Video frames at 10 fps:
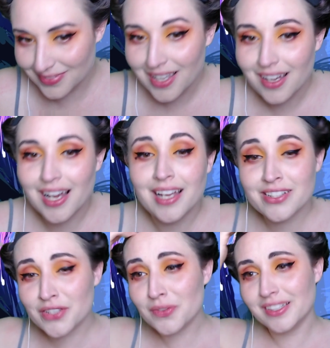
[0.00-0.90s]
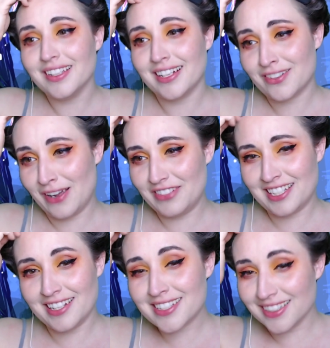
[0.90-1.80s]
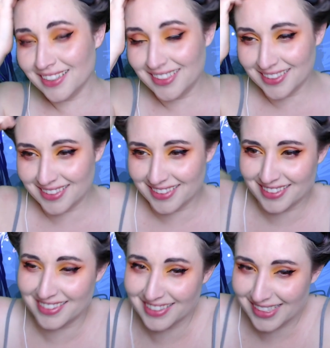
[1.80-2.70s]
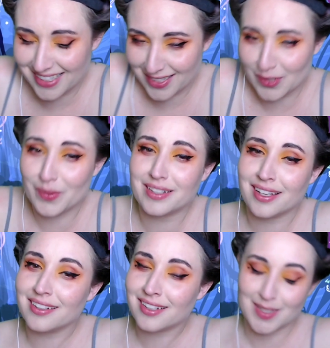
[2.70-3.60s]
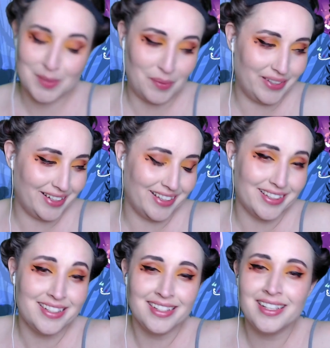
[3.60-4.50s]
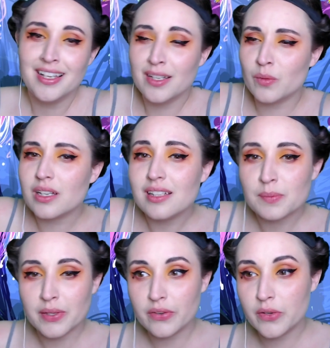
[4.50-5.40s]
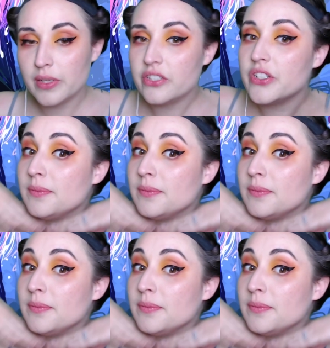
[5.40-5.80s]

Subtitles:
I actually really liked Gravitation. I still want to kind of cosplay it. I want to cosplay Ryuichi.